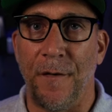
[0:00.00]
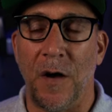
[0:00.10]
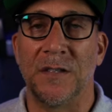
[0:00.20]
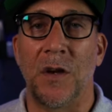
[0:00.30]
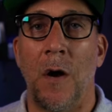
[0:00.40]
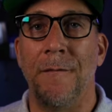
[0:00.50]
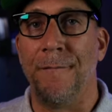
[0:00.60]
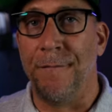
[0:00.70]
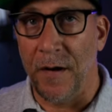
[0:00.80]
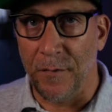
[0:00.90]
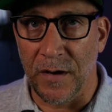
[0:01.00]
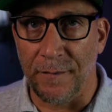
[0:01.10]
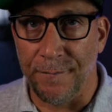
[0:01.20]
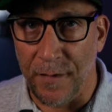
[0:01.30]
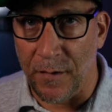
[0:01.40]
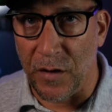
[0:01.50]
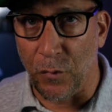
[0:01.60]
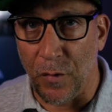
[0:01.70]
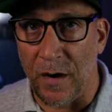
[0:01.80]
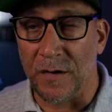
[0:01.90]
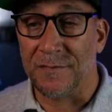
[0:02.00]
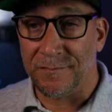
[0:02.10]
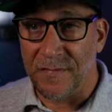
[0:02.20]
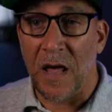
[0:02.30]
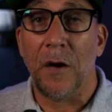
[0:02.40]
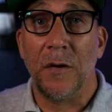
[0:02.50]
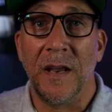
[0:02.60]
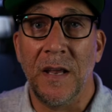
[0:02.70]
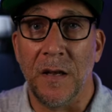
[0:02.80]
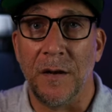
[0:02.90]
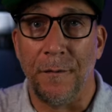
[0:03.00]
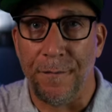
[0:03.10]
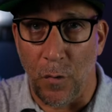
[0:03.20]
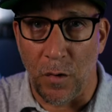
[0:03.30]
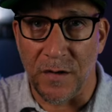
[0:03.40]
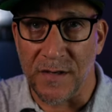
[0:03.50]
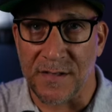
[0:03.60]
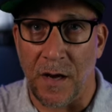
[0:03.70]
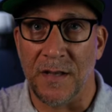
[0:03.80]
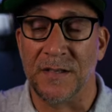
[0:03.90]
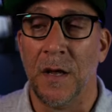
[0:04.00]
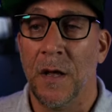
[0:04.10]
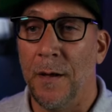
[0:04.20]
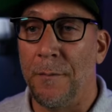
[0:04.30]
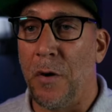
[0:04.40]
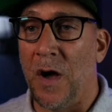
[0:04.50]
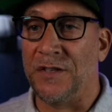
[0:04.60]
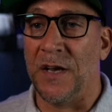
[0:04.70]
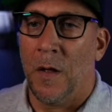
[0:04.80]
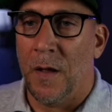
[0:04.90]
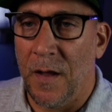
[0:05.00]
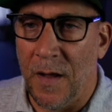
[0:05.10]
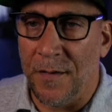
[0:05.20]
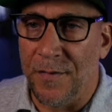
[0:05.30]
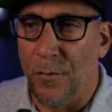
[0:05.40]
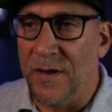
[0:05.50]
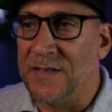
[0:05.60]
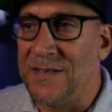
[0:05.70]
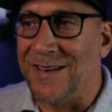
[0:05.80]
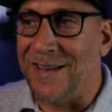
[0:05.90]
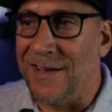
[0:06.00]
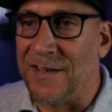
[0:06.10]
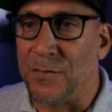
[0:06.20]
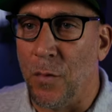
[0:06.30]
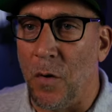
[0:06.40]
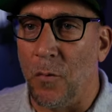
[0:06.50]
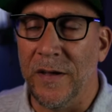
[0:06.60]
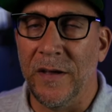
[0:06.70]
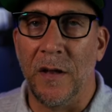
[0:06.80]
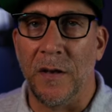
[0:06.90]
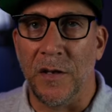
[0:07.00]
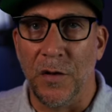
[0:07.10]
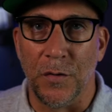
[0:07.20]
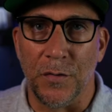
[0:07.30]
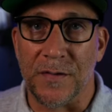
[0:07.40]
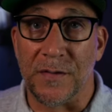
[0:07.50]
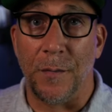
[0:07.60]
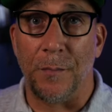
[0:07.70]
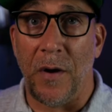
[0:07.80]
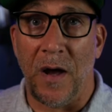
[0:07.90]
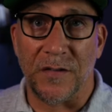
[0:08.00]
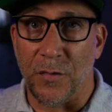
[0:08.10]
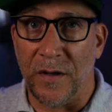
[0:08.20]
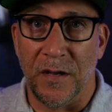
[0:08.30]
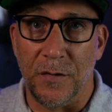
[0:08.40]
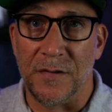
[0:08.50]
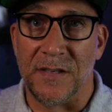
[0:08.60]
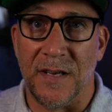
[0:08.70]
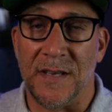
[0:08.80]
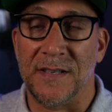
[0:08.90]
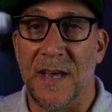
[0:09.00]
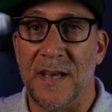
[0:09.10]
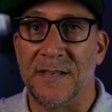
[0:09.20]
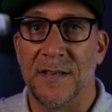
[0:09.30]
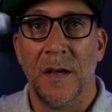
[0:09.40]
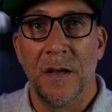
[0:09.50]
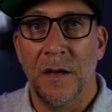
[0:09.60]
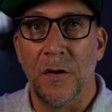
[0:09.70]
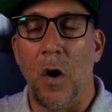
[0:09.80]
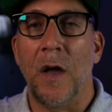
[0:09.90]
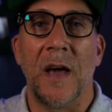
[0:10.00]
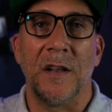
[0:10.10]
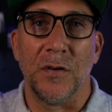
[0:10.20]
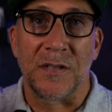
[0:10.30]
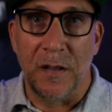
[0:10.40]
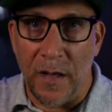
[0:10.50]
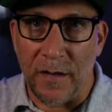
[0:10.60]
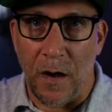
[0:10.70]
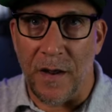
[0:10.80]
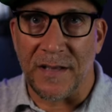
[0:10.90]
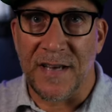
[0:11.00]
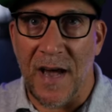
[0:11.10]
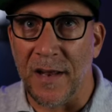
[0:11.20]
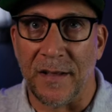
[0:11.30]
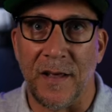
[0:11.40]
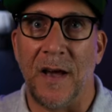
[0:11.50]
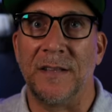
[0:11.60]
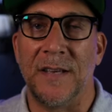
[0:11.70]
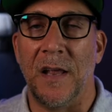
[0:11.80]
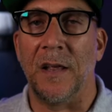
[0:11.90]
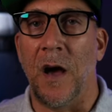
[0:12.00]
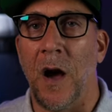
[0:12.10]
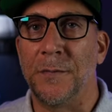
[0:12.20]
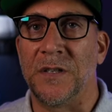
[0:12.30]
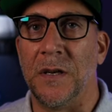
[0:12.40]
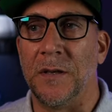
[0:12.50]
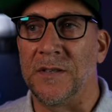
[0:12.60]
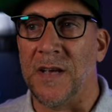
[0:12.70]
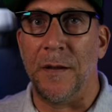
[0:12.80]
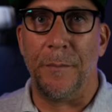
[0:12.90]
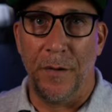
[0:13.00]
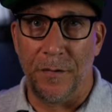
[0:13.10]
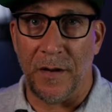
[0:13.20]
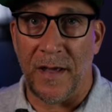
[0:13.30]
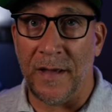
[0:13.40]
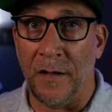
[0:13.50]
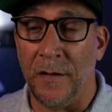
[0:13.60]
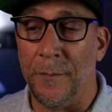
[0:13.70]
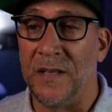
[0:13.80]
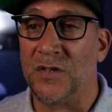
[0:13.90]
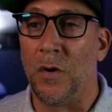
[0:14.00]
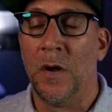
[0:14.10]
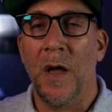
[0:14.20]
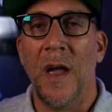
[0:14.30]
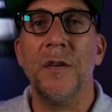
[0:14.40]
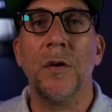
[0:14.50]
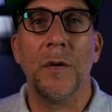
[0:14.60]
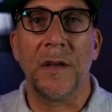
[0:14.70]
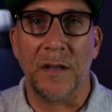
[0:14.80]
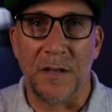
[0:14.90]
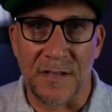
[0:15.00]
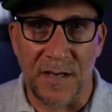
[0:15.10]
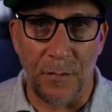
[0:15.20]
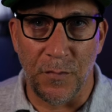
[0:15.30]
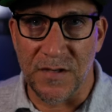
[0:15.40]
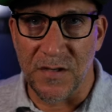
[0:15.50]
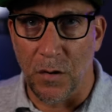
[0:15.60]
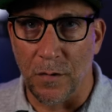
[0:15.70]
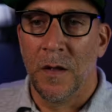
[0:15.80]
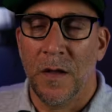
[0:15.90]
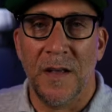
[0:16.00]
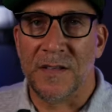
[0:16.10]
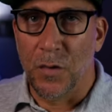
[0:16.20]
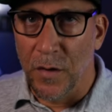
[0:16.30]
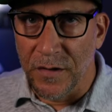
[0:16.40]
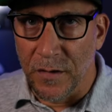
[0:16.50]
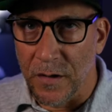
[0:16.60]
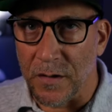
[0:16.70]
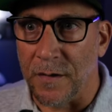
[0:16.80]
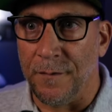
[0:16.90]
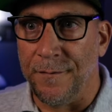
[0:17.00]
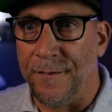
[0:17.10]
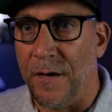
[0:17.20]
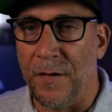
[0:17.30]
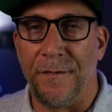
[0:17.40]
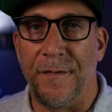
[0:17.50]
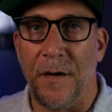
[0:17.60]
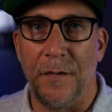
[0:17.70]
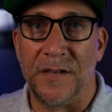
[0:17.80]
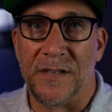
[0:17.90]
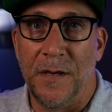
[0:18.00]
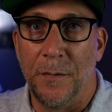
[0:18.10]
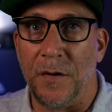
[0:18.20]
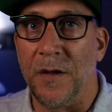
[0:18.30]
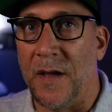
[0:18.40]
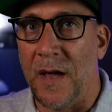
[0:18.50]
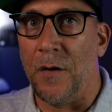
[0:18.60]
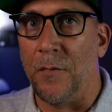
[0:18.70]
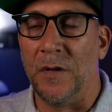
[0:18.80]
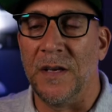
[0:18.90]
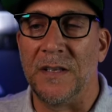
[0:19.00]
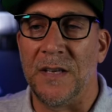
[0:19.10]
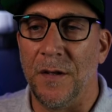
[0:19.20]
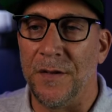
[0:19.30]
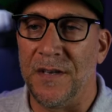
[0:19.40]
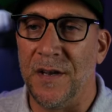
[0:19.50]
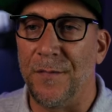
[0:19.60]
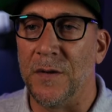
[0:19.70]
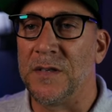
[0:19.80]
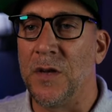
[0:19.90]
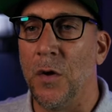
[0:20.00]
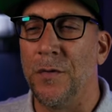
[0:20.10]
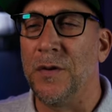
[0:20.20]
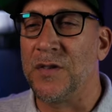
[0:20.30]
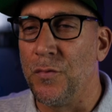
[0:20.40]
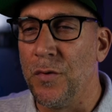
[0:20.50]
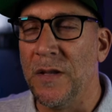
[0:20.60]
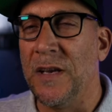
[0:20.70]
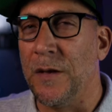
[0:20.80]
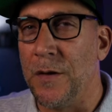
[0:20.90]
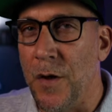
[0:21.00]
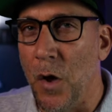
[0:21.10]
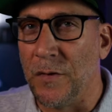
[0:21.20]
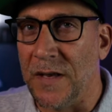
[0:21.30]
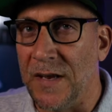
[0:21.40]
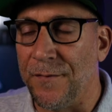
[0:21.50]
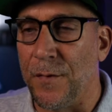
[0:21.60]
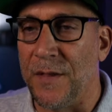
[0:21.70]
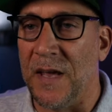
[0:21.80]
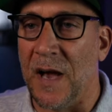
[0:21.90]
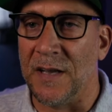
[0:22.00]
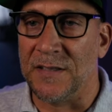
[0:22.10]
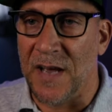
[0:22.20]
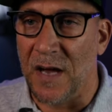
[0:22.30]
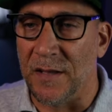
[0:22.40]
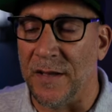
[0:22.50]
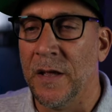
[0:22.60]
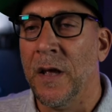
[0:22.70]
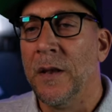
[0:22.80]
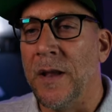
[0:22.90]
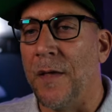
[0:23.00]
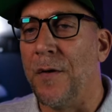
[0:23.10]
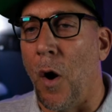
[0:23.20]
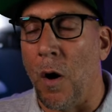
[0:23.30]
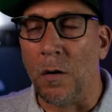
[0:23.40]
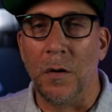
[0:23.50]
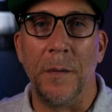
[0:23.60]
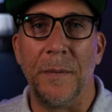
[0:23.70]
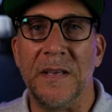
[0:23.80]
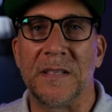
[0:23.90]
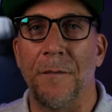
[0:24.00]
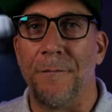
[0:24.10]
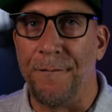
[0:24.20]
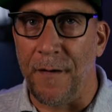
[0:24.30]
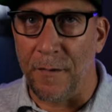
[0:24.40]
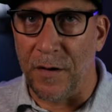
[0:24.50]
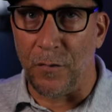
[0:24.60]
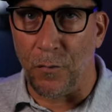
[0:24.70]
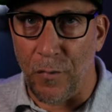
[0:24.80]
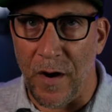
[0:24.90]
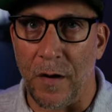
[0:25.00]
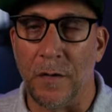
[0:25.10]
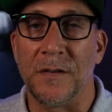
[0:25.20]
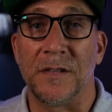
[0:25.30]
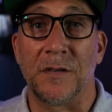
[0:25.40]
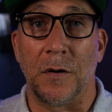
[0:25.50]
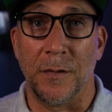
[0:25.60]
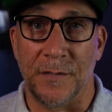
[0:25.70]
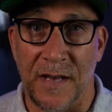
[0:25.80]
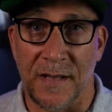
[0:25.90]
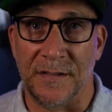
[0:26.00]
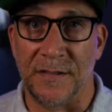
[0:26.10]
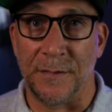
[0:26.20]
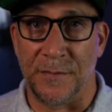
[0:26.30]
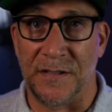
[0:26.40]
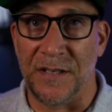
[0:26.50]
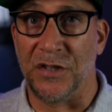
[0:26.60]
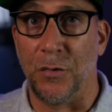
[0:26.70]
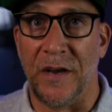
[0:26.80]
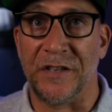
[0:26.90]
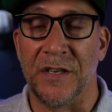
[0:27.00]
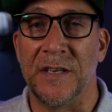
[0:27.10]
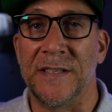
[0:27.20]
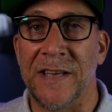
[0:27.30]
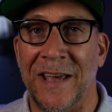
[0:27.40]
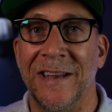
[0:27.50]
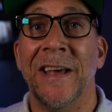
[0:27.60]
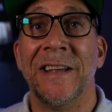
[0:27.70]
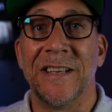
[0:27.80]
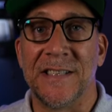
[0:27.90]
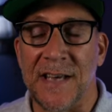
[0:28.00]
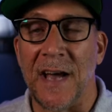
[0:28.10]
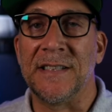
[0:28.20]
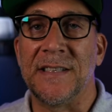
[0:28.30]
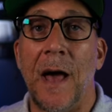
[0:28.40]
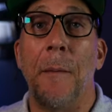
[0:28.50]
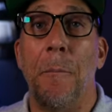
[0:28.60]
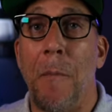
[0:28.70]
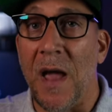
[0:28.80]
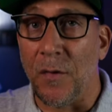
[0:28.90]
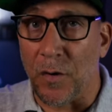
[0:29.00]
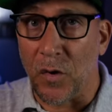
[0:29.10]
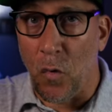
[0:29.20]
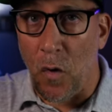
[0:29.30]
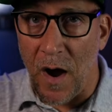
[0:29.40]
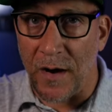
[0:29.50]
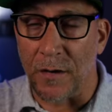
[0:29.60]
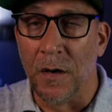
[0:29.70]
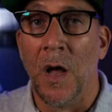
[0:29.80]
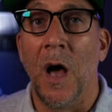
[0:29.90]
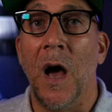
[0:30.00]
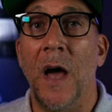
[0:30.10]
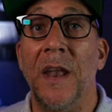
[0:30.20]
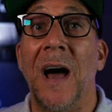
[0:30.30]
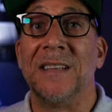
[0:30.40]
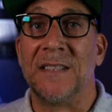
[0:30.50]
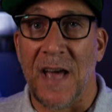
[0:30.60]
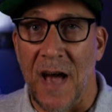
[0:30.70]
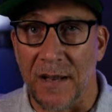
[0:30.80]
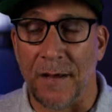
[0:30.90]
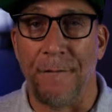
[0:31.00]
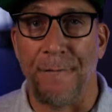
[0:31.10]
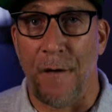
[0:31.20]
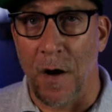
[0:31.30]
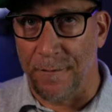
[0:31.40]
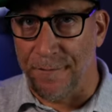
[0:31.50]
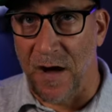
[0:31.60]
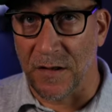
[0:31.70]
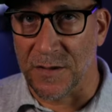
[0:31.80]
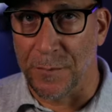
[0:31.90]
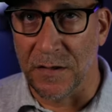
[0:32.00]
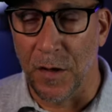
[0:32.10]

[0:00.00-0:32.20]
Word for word: fonts are very, very rare that are needed for designs and projects. And the reason is, well, we could use the browser, we could use CSS. You know, all you gotta do is click on italic, the italic option inside a builder like Elementor, and you're gonna get the same result. It's going to look very, very similar. You can't really tell the difference. So there's really no need for the italic. Now, there are going to be some very rare circumstances, some situations and designs that might require an italic font file to be